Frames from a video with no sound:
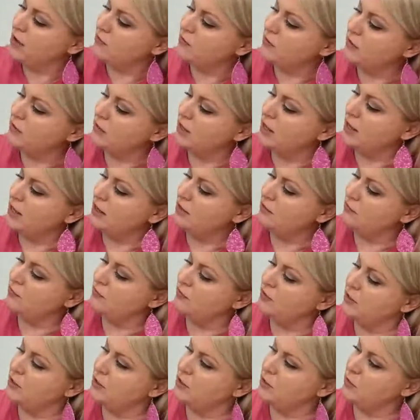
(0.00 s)
a lot of
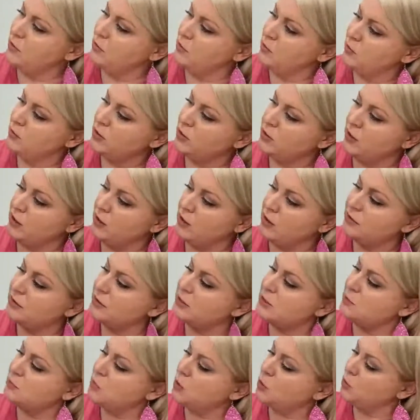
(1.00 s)
fun with all
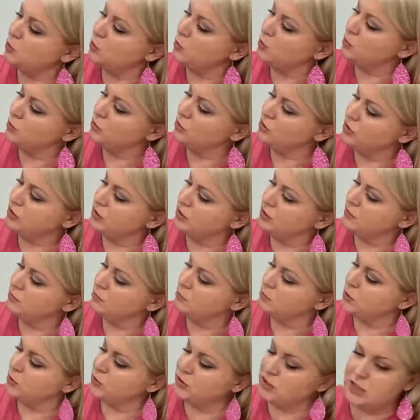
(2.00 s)
this bold,
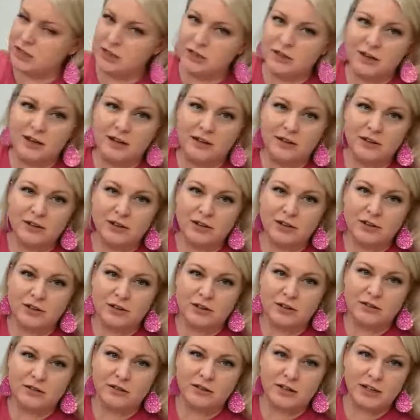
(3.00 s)

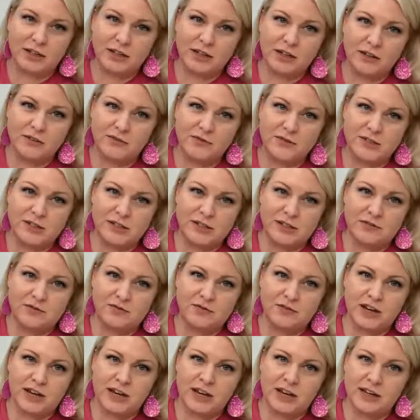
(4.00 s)
multicolored leaves and
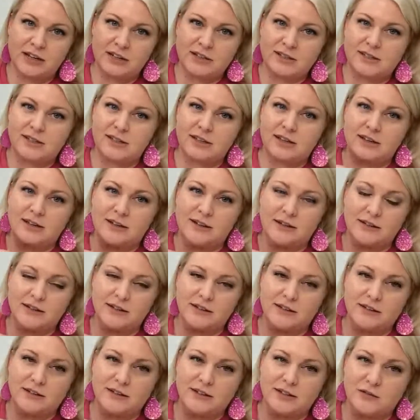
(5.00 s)
vase and
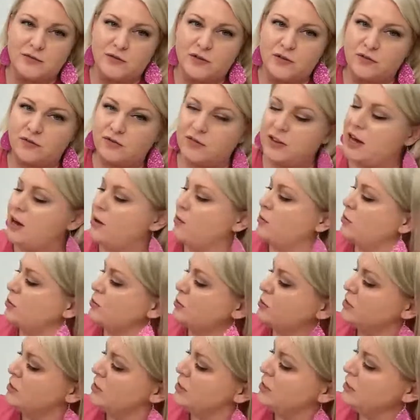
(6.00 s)
the different
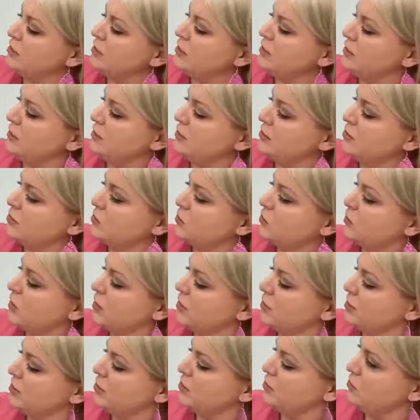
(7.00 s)
flowers. So I
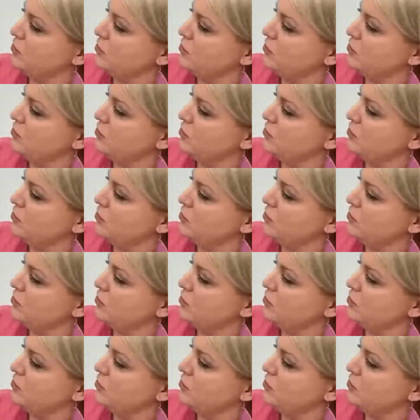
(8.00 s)
think you